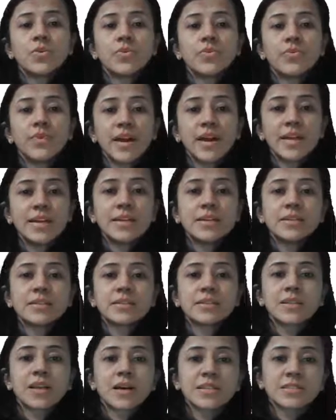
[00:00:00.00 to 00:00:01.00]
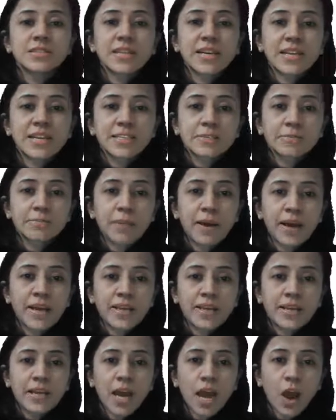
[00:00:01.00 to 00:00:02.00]
when lungs are
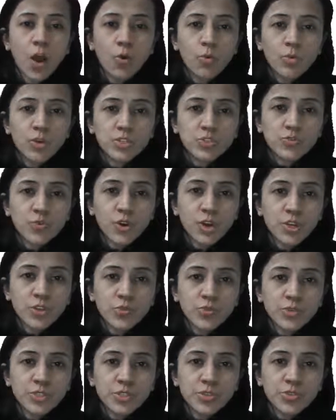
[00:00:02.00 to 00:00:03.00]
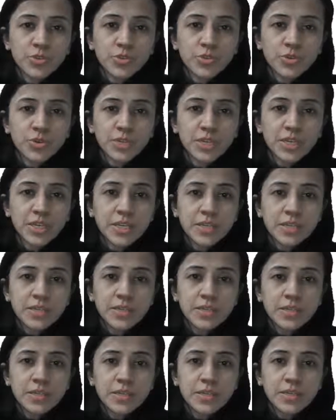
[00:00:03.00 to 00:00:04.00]
expiring, how much volume is holded?
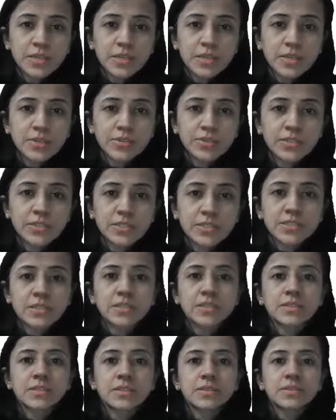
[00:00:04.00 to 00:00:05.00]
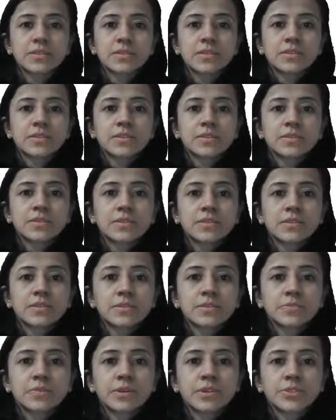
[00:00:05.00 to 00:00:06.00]
Here you can see
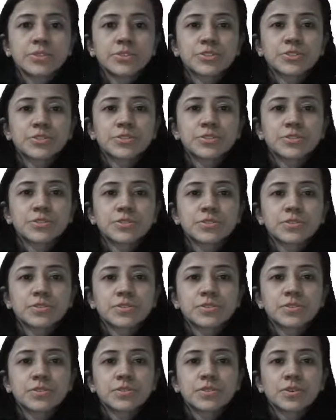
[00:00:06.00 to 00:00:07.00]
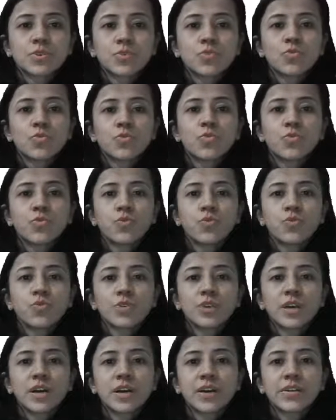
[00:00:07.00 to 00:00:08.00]
this much.
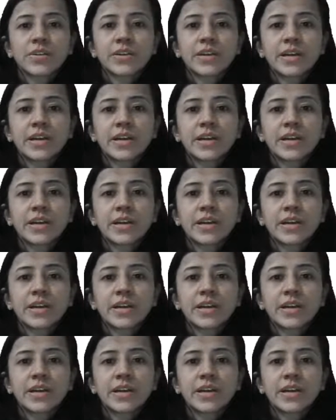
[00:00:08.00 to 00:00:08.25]
400.